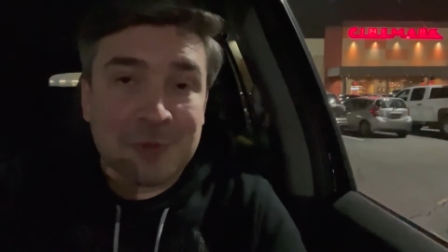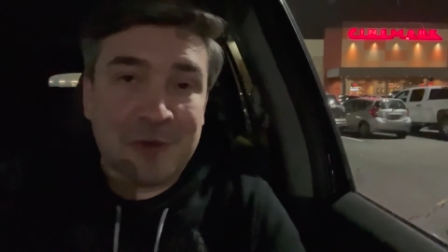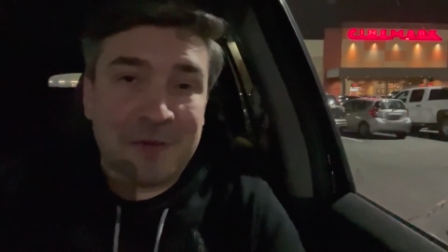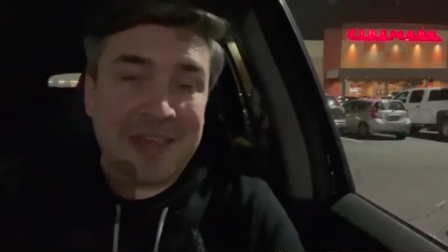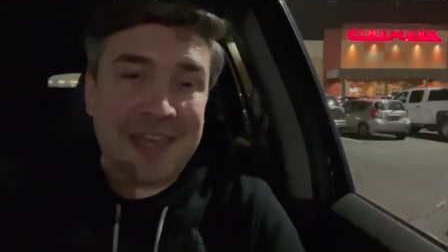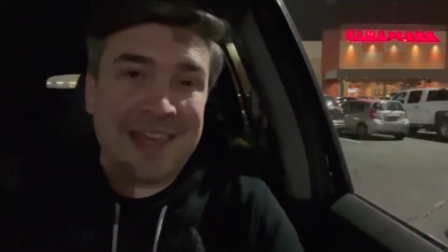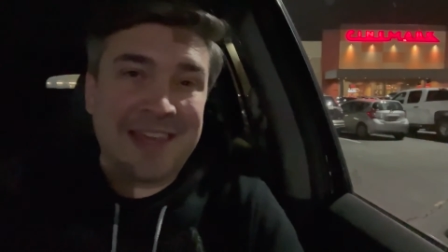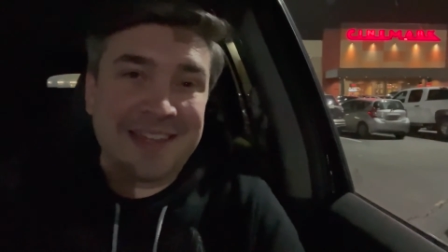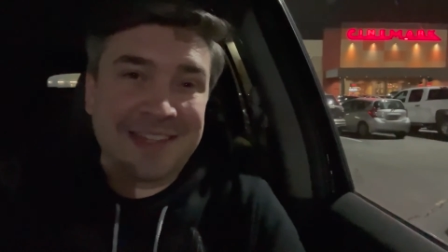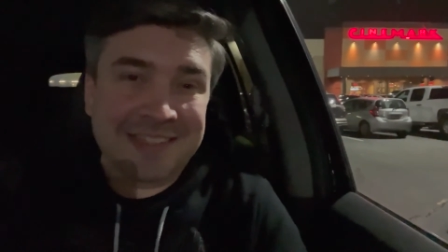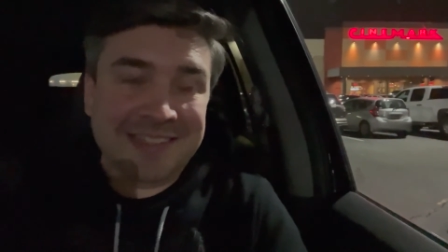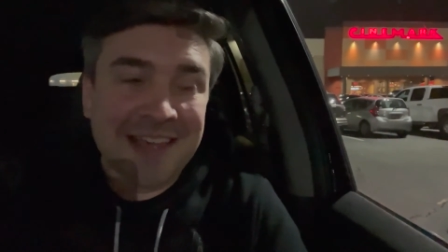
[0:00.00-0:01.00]
movie
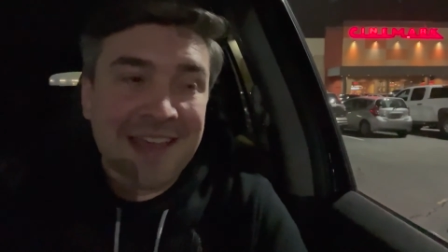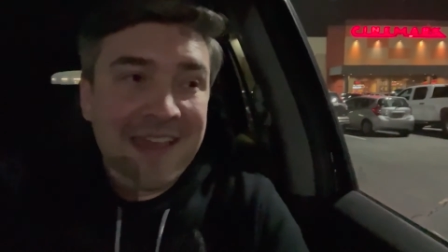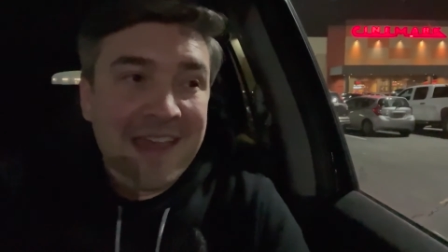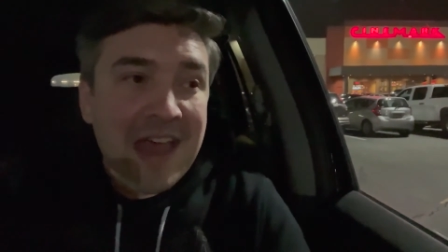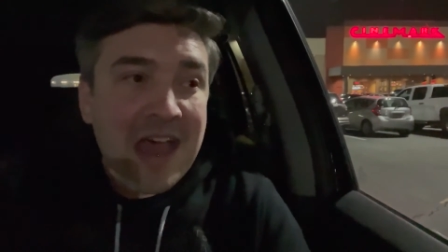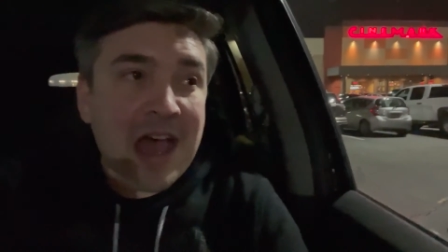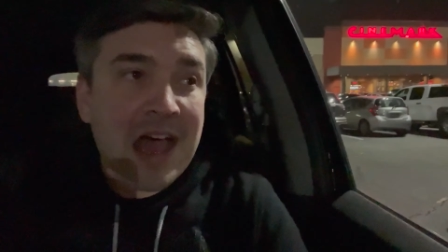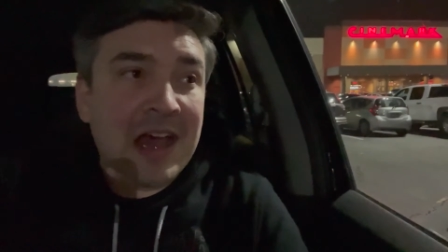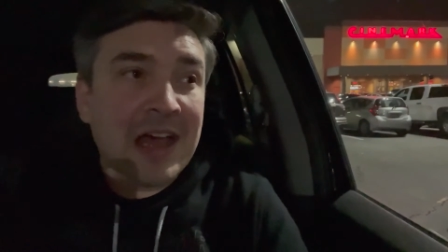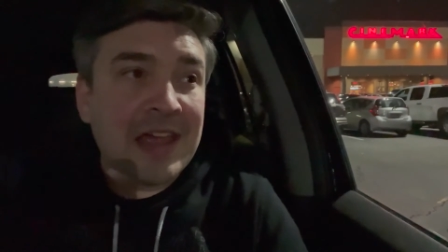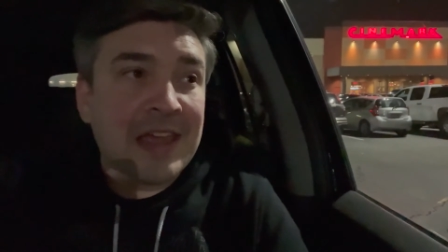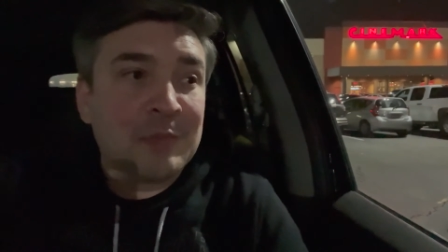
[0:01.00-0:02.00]
is
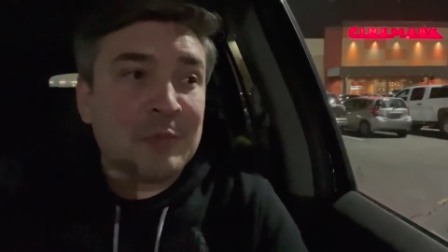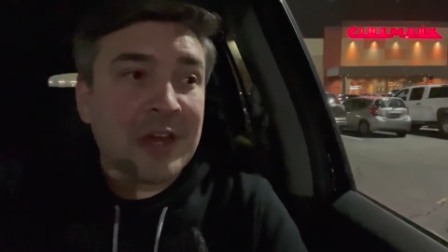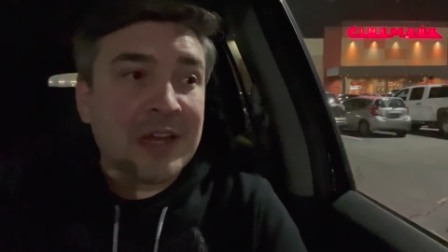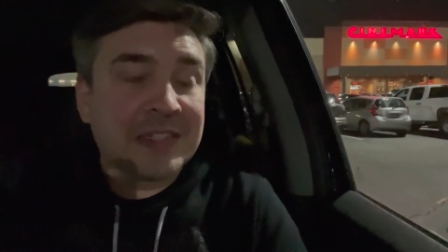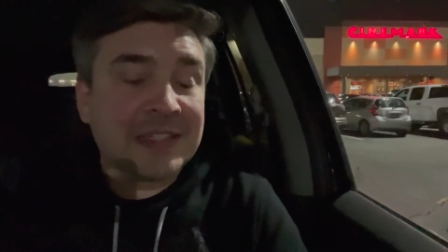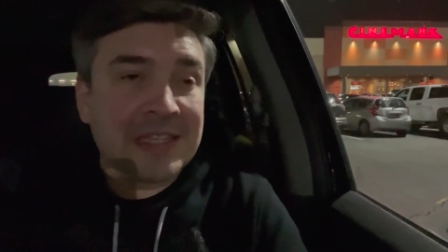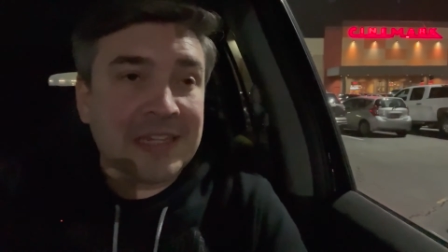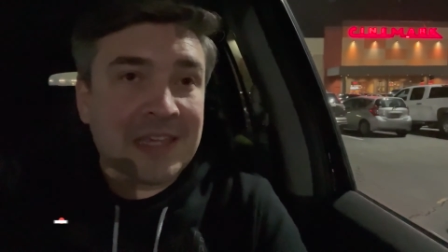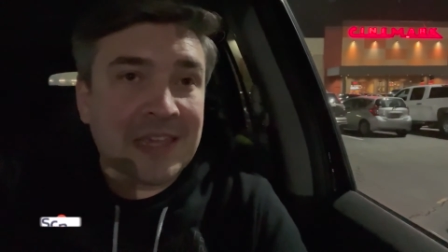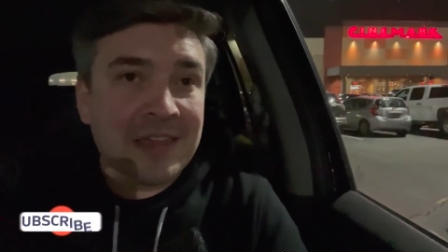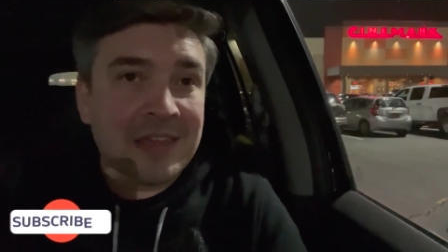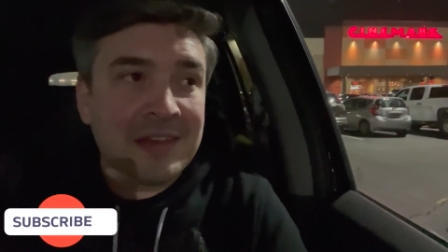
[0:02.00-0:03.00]
i am ready to see it
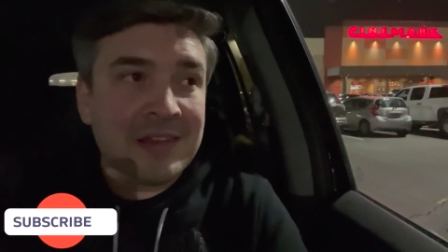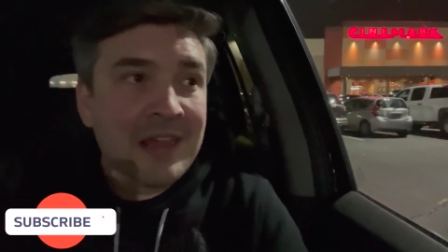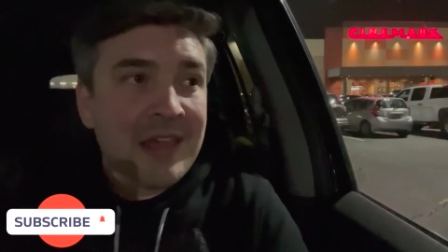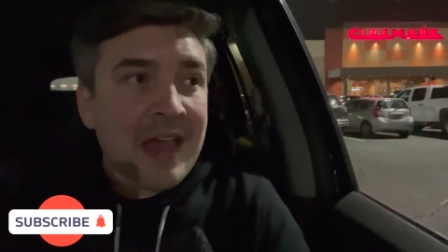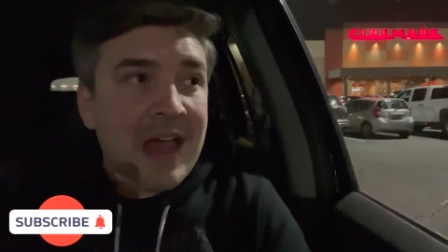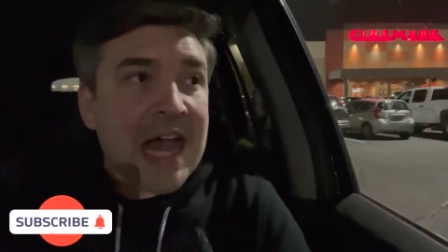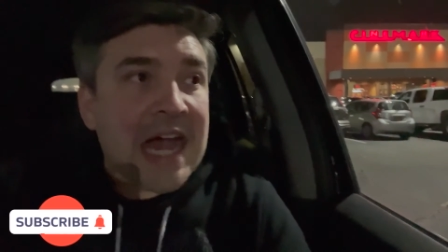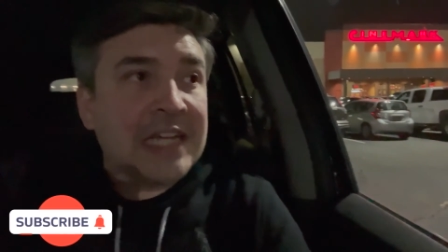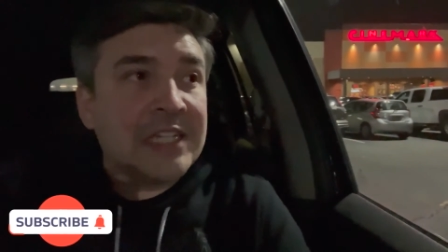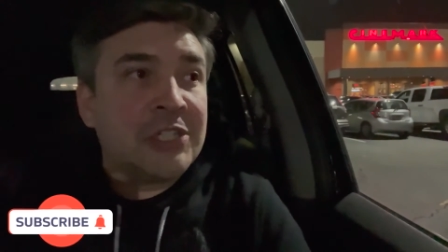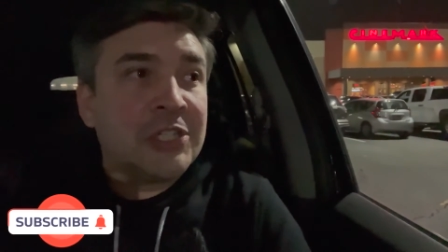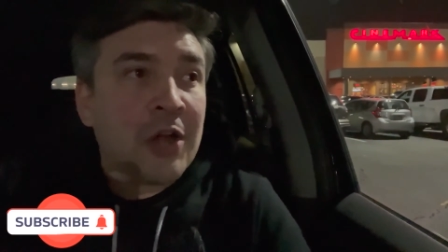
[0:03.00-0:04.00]
again i
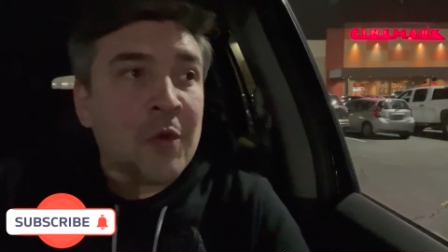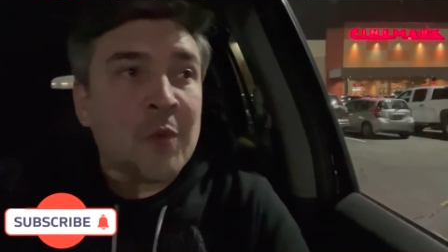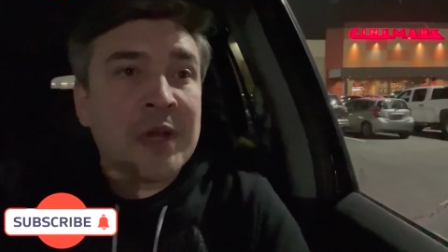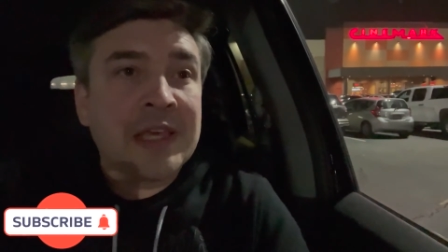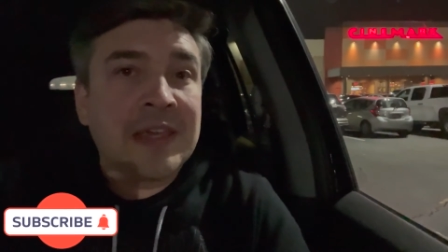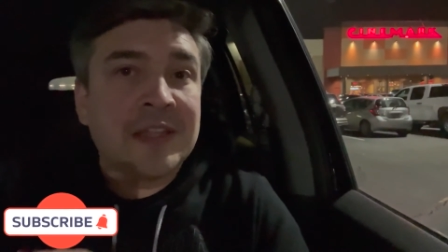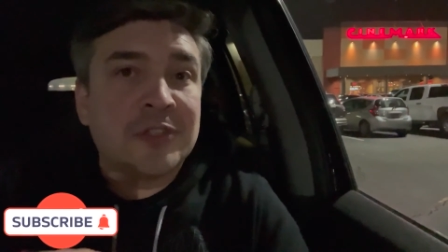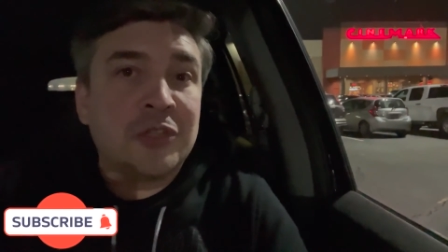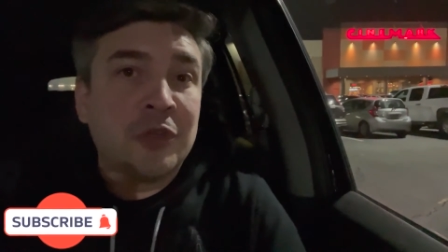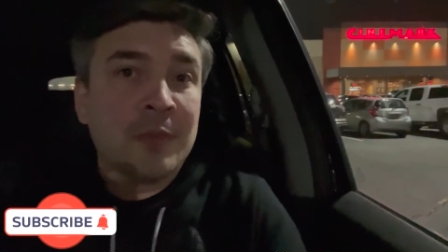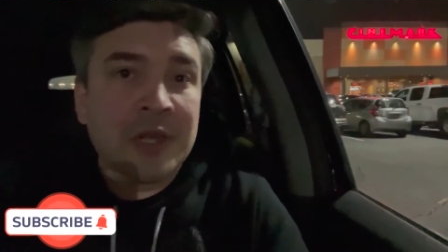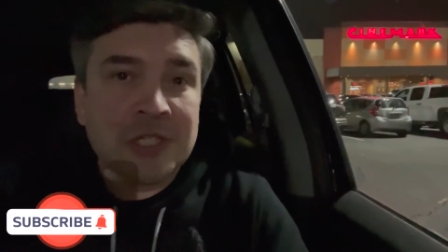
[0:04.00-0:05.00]
don't want to get
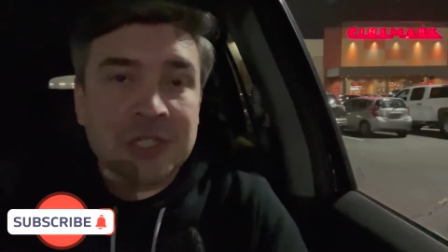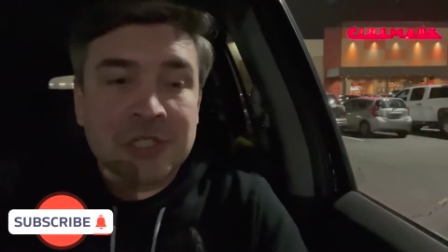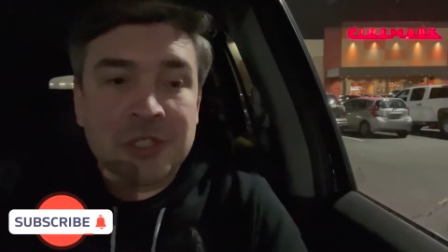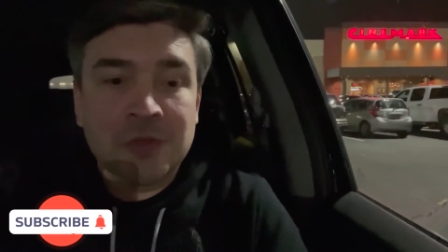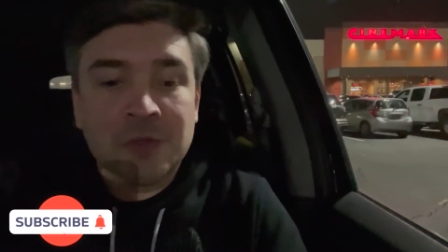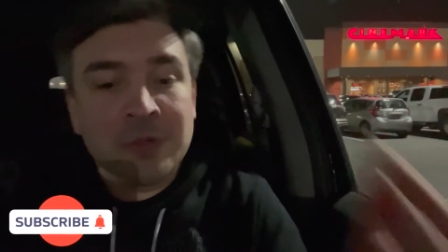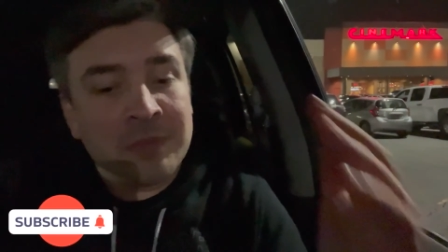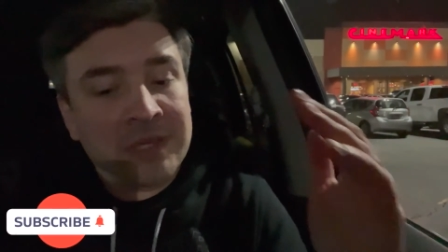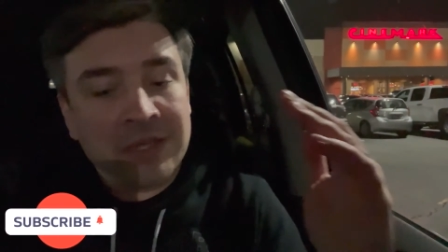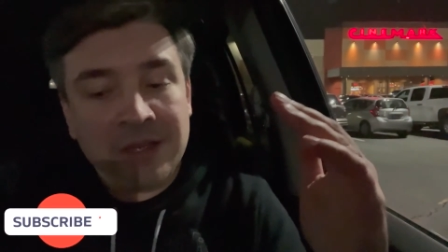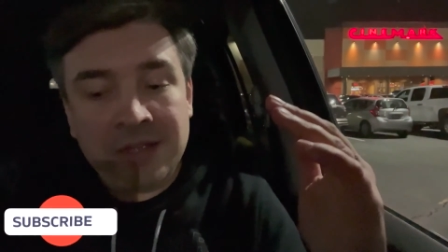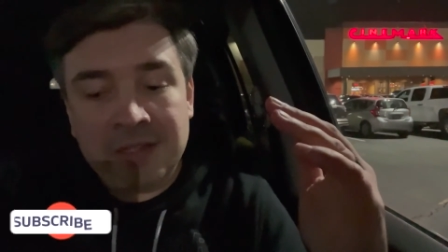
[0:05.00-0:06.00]
too much into it
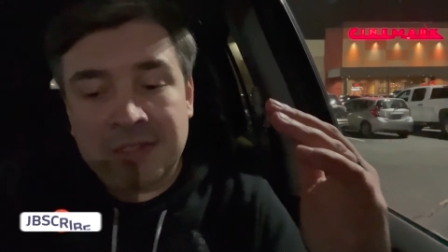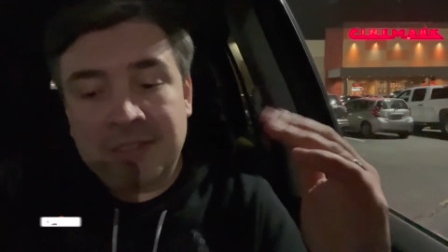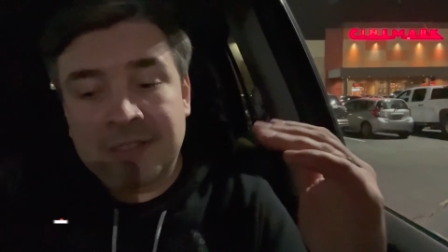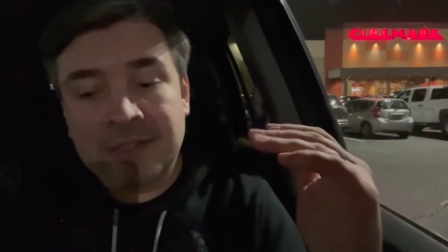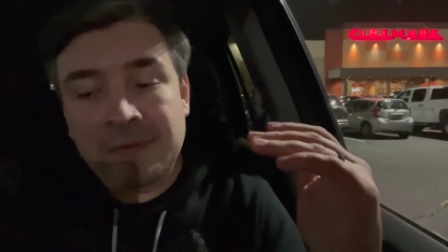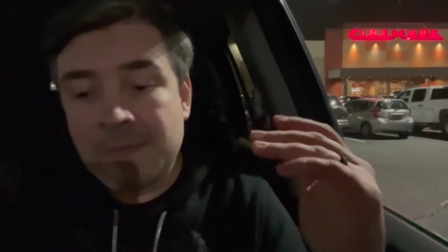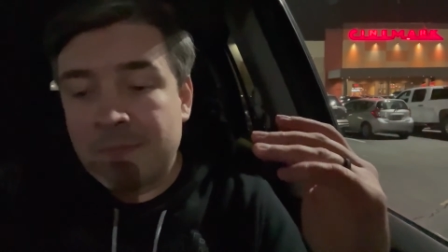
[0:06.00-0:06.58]
because